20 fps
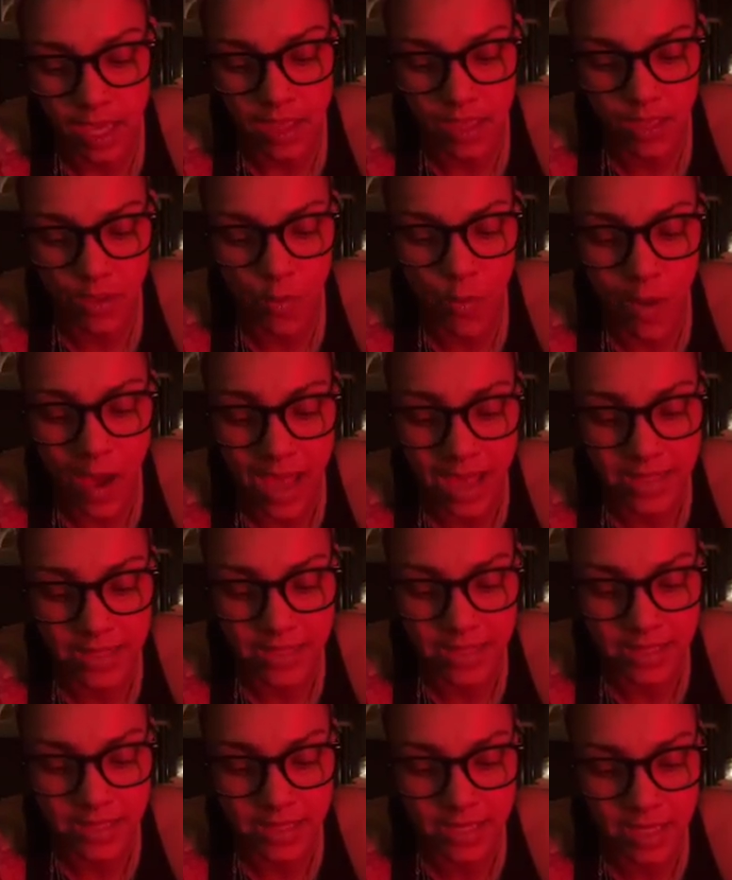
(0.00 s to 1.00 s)
In the
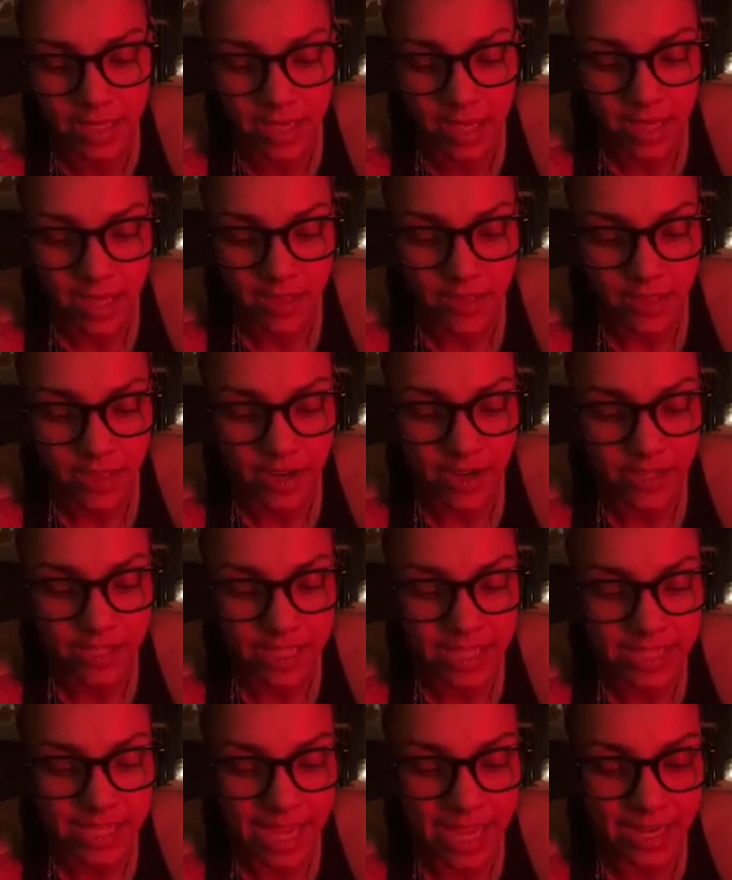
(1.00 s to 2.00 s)
West, there
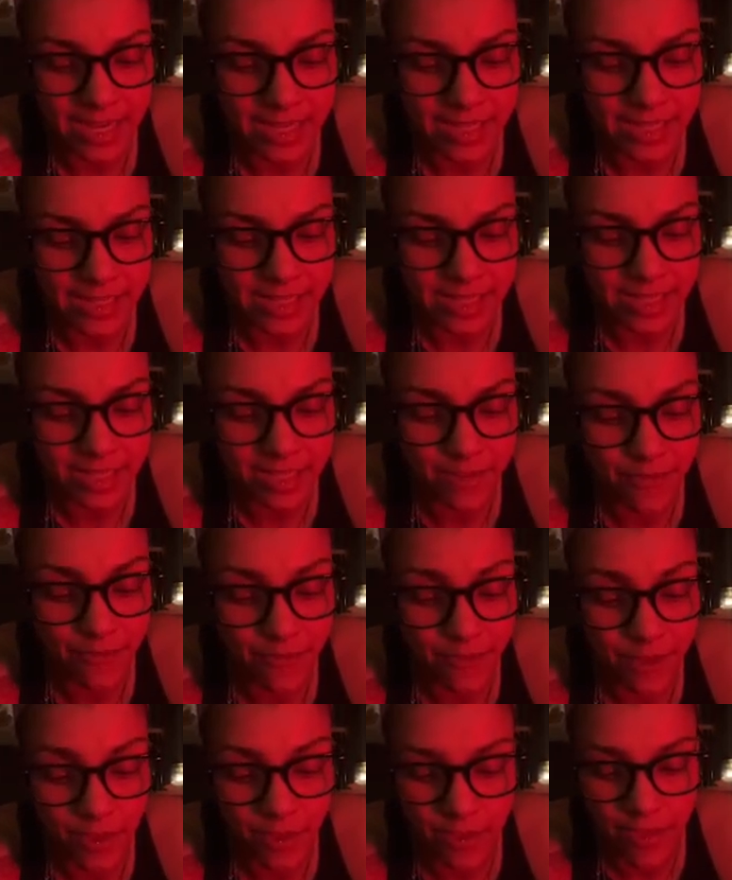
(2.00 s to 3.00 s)
is a tendency to
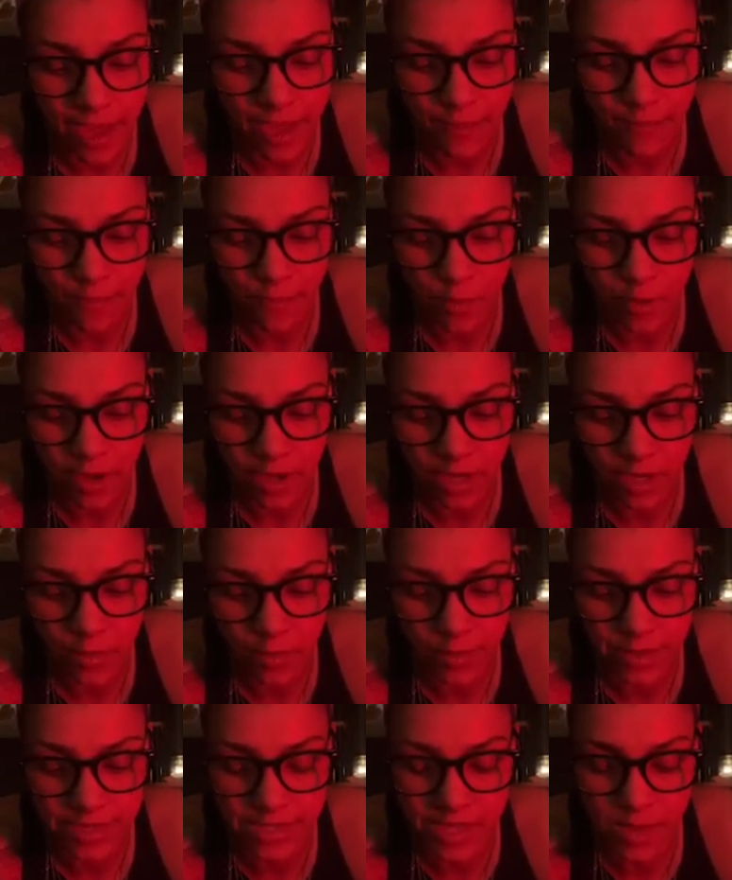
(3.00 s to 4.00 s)
fill that void
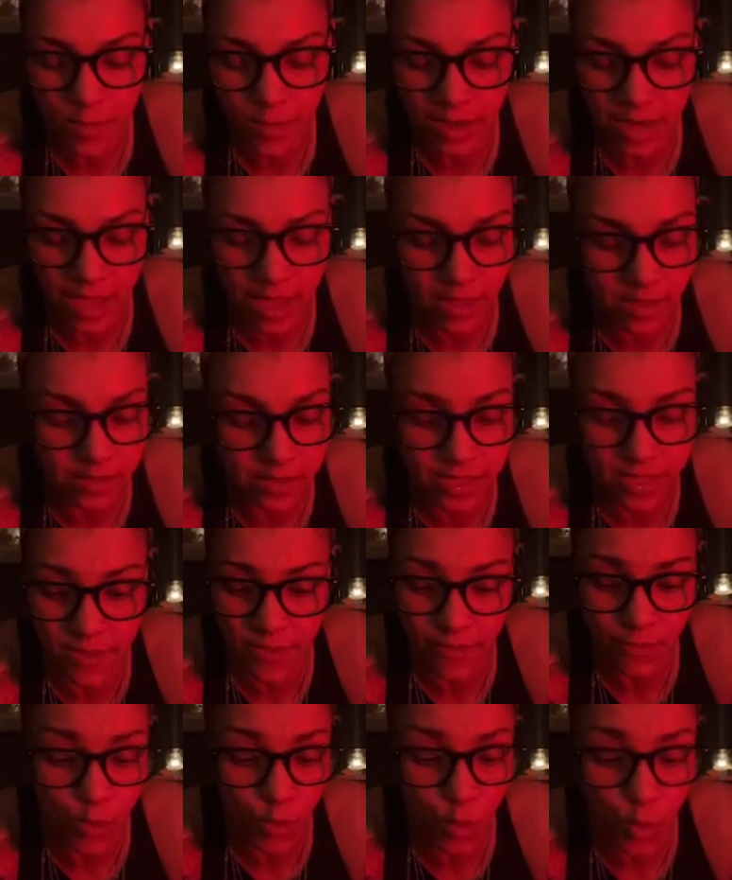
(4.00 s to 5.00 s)
with someone
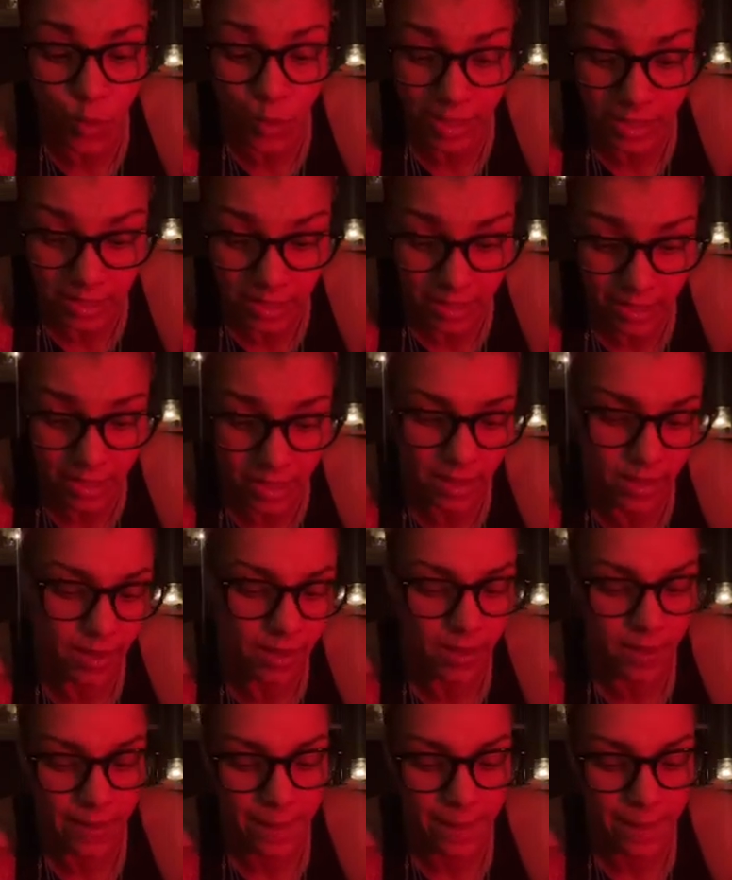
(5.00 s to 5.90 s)
else quickly.